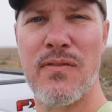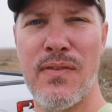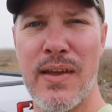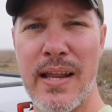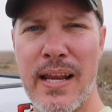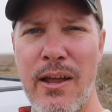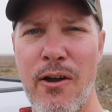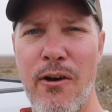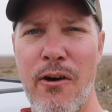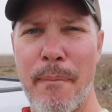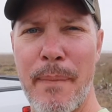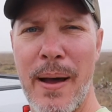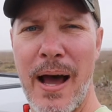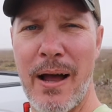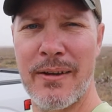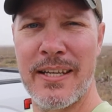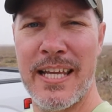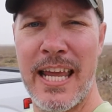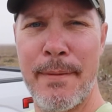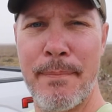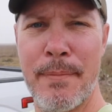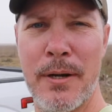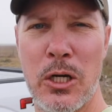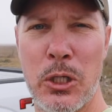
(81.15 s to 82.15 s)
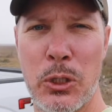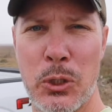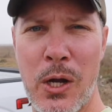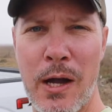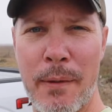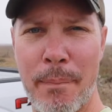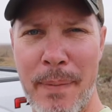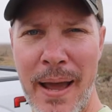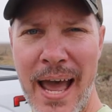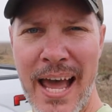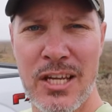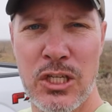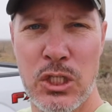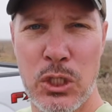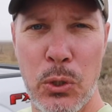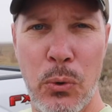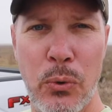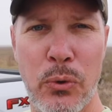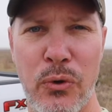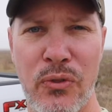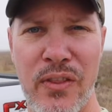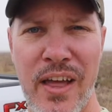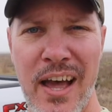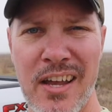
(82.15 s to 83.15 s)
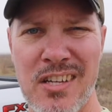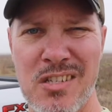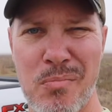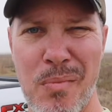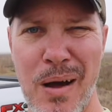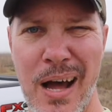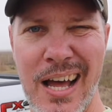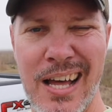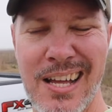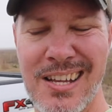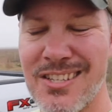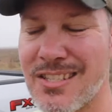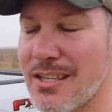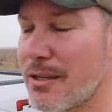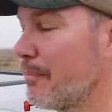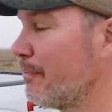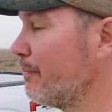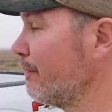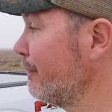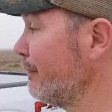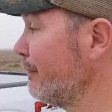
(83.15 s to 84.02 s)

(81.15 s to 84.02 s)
video about keeping a truck past 200,000 miles?